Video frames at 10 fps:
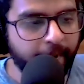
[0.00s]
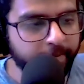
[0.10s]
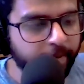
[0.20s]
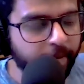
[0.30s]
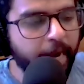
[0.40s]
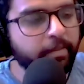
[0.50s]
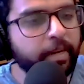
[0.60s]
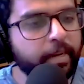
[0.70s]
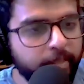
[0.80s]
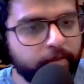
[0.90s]
I've arrived
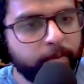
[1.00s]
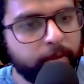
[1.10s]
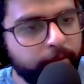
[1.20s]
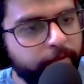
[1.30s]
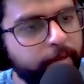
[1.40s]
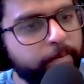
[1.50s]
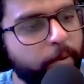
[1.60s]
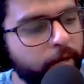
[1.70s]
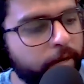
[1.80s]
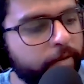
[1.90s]
at this from a different
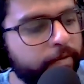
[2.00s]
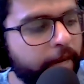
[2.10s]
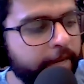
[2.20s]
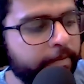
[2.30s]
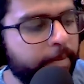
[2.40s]
point of life,